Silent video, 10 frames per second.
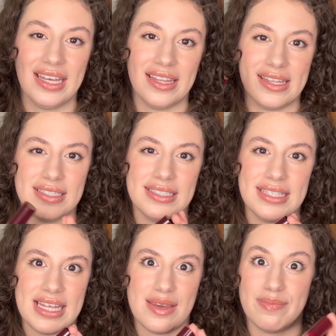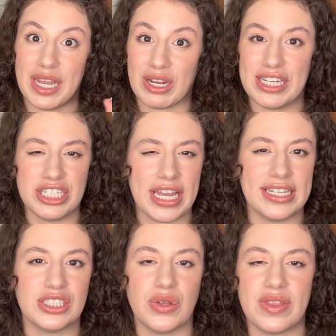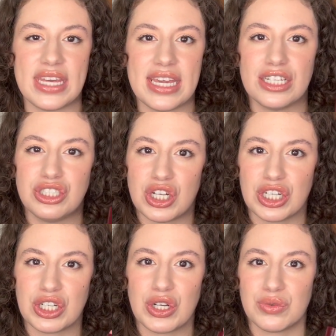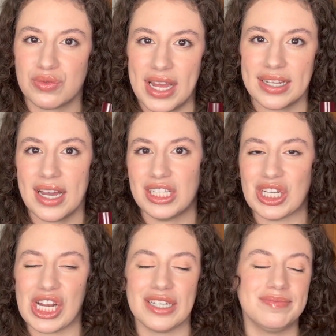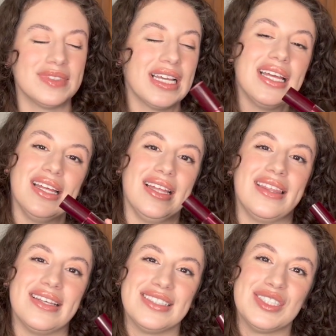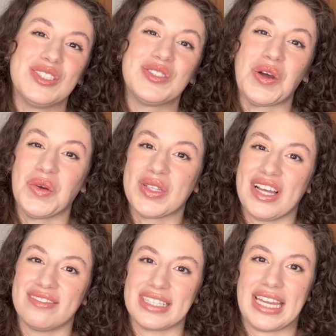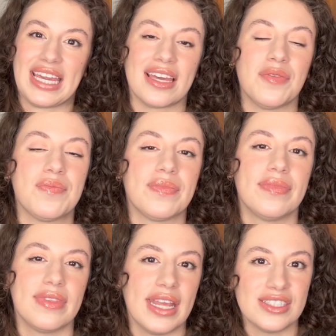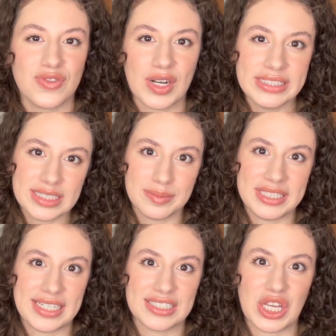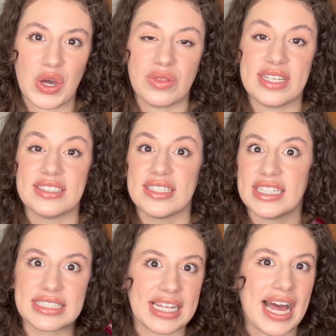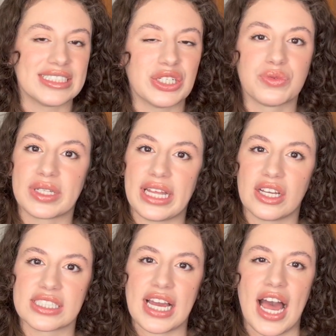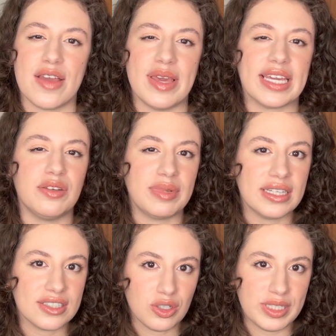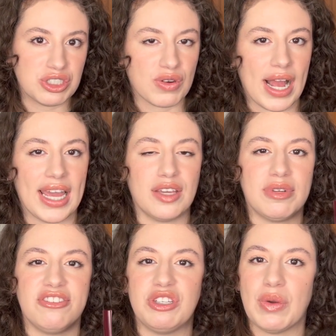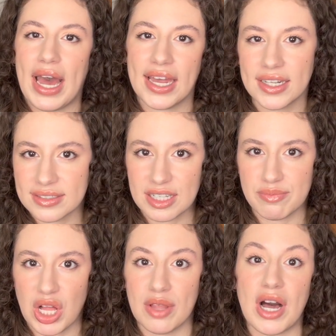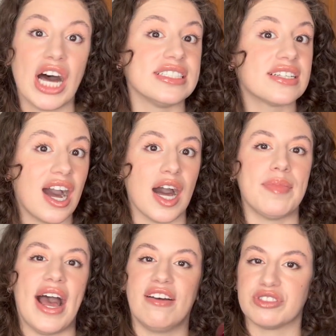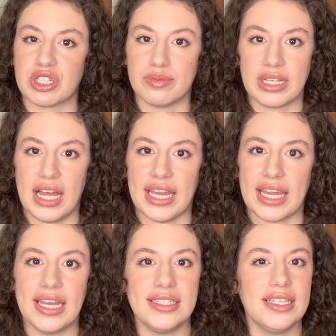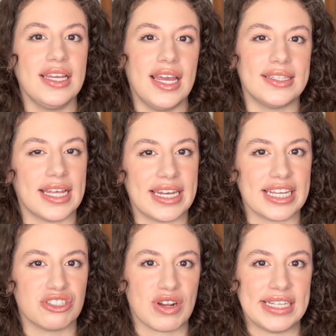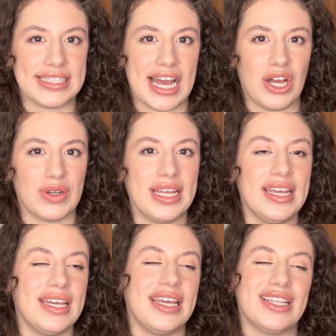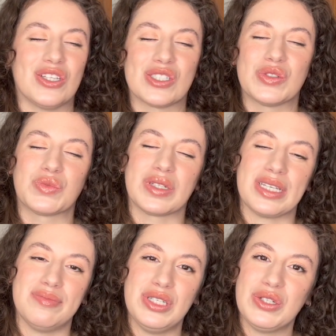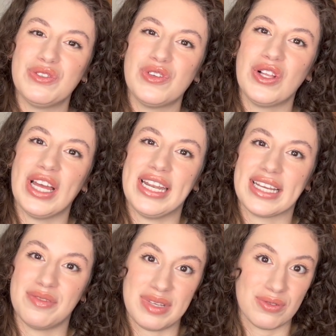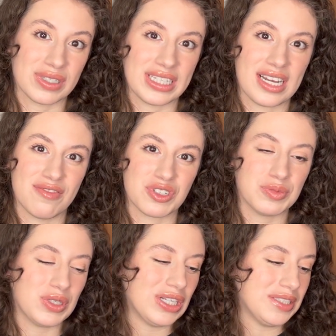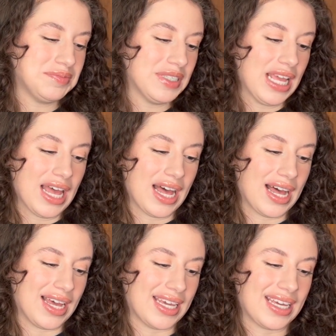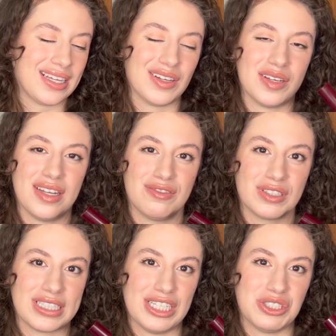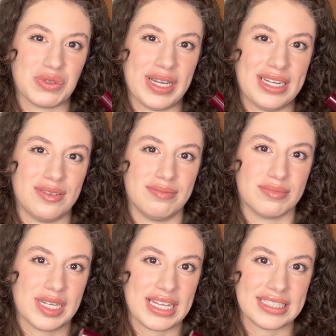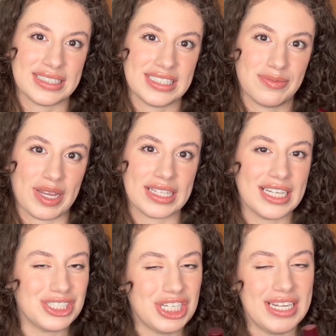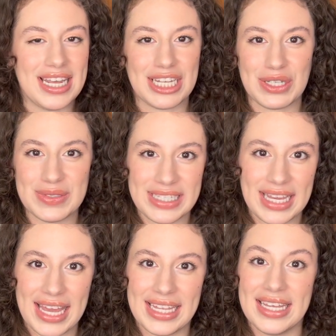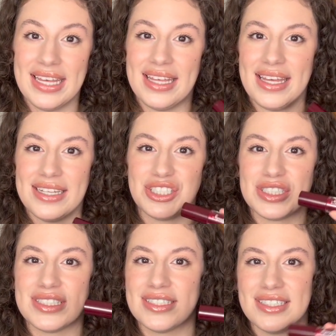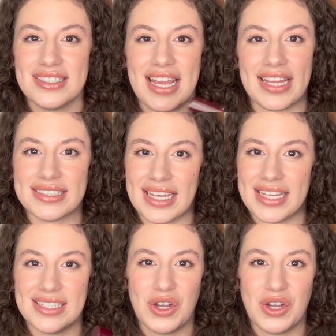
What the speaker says: This is the berry shade, so the darker red color. This is so lovely. As far as lip stains go, this does last a really long time. It can be a little bit drying, but if you add lip balm on top after applying it and letting it dry down, it looks really beautiful and it can be really comfortable. I have really enjoyed bringing this into my collection and using it. It just takes the